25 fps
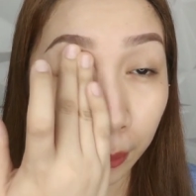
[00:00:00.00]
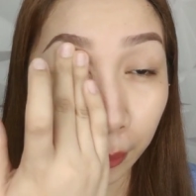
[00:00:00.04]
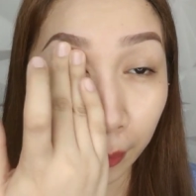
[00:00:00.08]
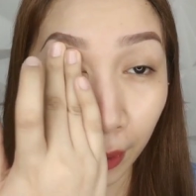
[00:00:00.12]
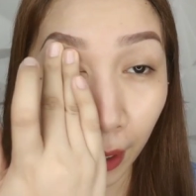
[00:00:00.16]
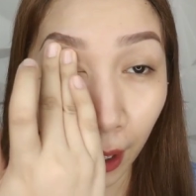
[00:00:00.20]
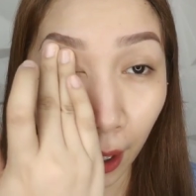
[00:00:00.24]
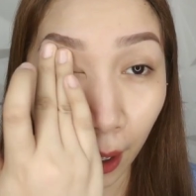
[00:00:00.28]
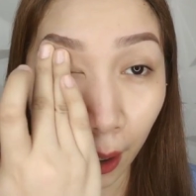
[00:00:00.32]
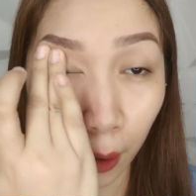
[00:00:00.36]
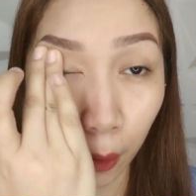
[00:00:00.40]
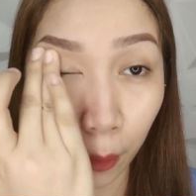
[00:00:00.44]

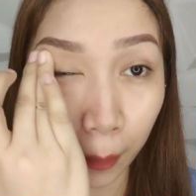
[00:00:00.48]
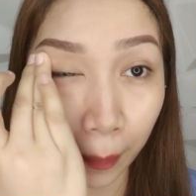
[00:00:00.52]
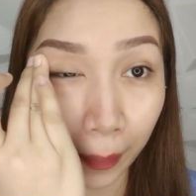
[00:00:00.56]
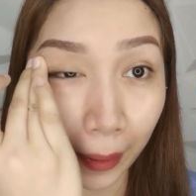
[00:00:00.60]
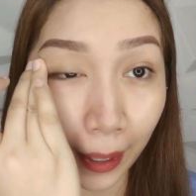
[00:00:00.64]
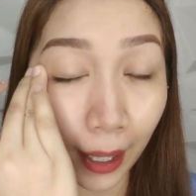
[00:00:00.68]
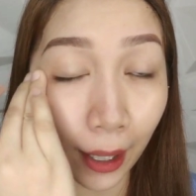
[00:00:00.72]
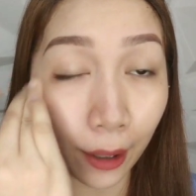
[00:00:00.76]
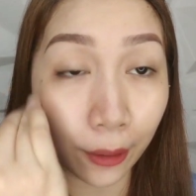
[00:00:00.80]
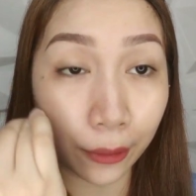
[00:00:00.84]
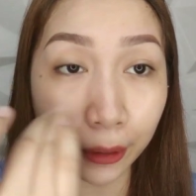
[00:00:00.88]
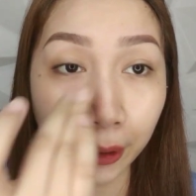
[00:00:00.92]
brow
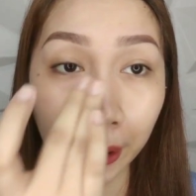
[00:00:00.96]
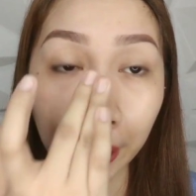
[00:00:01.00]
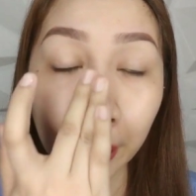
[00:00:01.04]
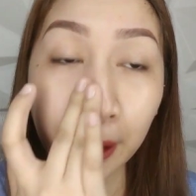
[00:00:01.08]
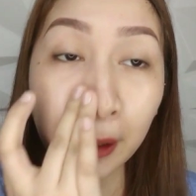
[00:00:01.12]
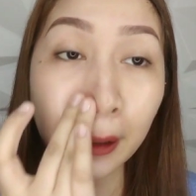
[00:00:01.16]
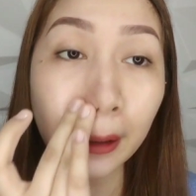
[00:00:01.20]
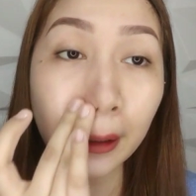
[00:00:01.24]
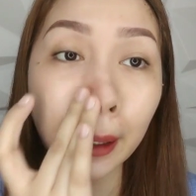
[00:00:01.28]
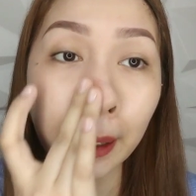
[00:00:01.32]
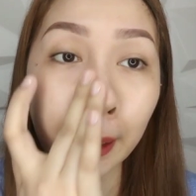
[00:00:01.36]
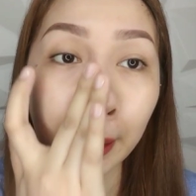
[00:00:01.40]

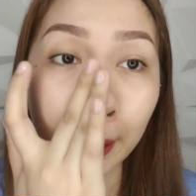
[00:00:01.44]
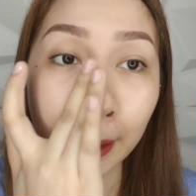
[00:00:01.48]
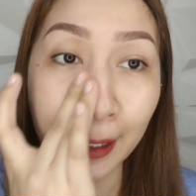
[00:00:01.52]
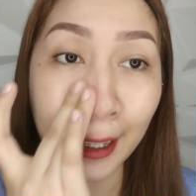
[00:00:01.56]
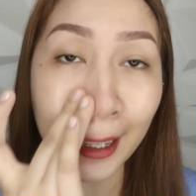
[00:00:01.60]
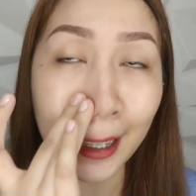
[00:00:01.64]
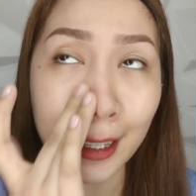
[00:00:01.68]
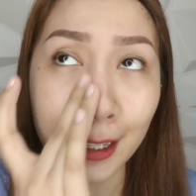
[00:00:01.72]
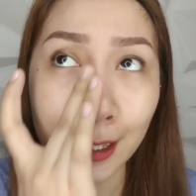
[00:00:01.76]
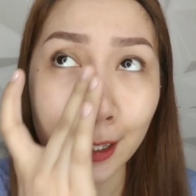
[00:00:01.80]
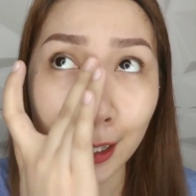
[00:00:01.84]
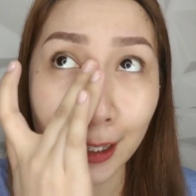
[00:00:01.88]
powder
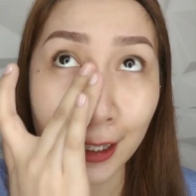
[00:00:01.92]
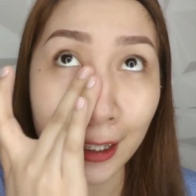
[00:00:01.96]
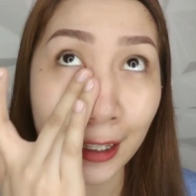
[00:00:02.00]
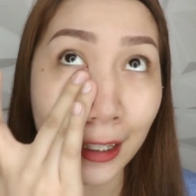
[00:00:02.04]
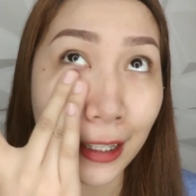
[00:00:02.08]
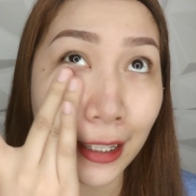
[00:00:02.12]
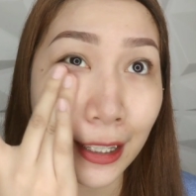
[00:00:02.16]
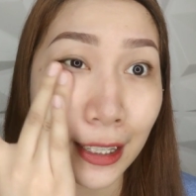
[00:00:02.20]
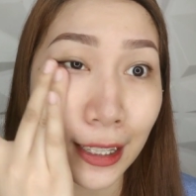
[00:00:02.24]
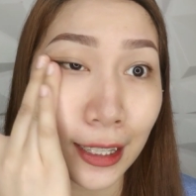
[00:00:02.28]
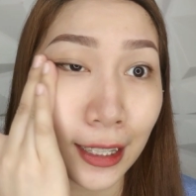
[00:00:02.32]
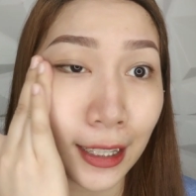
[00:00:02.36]
and
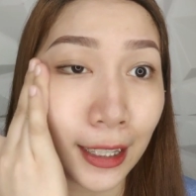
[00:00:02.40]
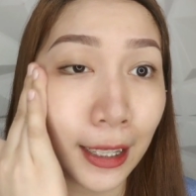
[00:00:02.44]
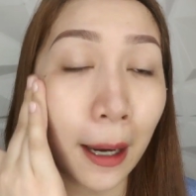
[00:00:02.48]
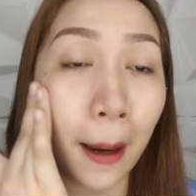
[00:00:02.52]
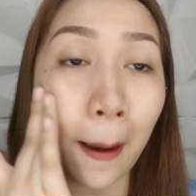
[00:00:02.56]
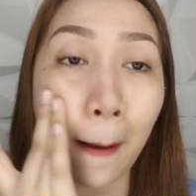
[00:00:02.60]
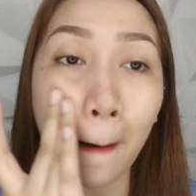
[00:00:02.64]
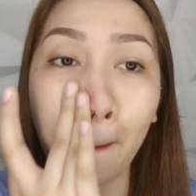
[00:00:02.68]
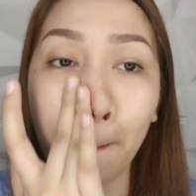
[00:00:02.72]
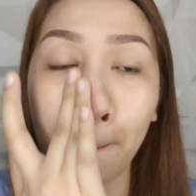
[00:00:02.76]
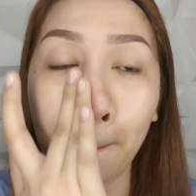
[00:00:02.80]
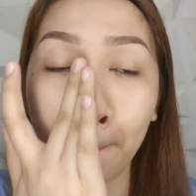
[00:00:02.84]
SNZ.